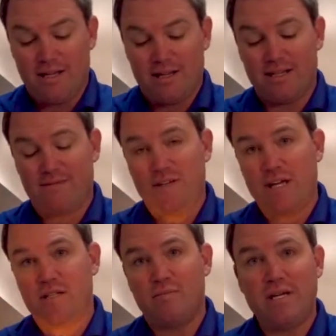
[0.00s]
This
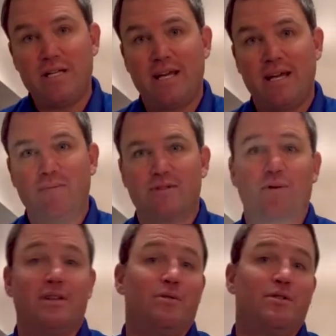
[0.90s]
VHB tape is
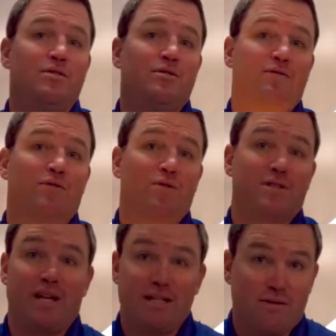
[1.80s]
what they would use for
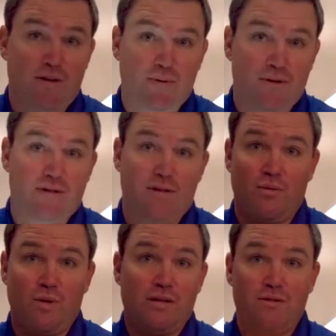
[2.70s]
skyscrapers and the
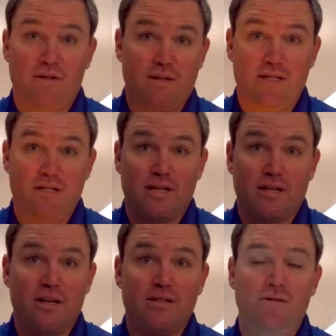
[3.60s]
windows that they stick
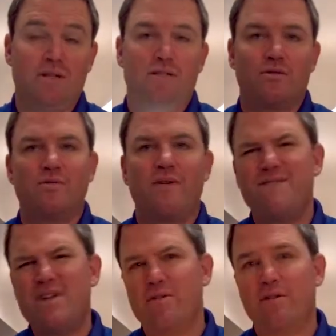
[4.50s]
onto it, so
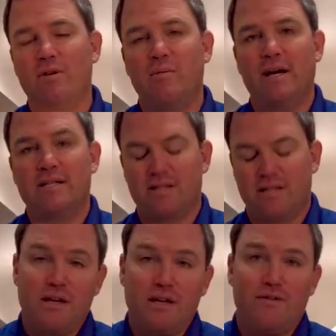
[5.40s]
very robust.
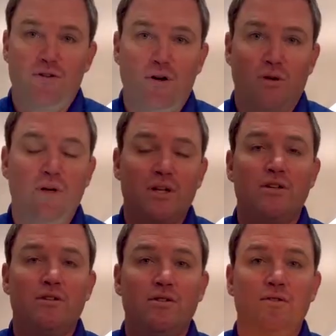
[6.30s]
If you don't want to
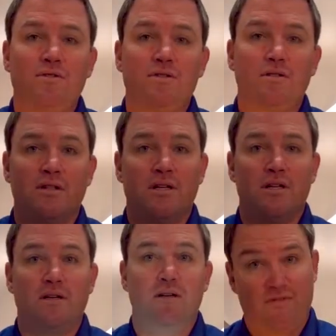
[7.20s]
use
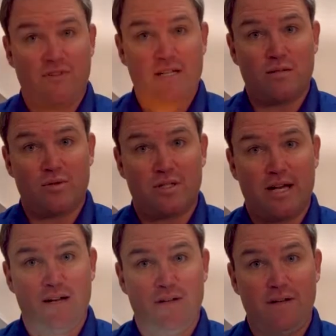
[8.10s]
the flexible
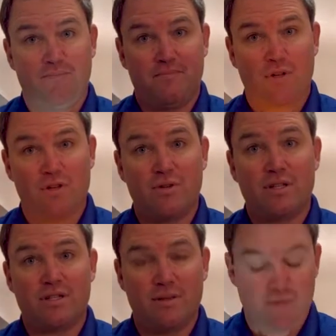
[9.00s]
side of it, you can
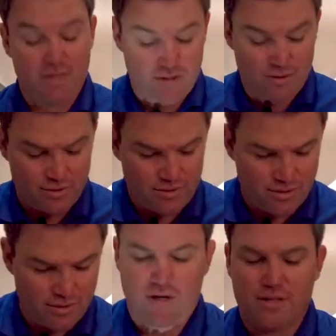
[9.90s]
simply use
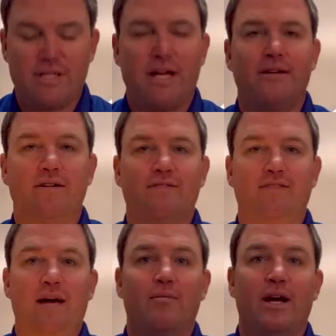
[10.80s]
our standard
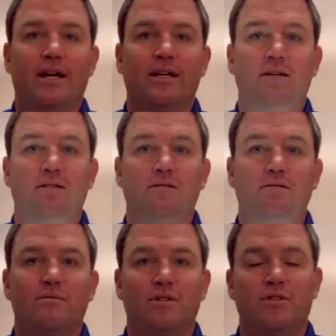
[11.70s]
flat bracket
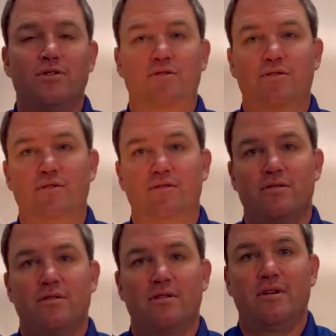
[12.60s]
with 2
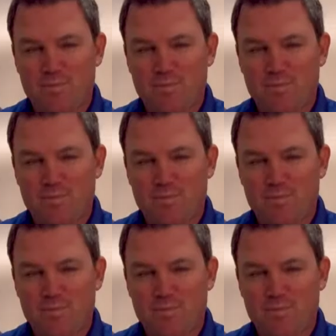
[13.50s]
screws.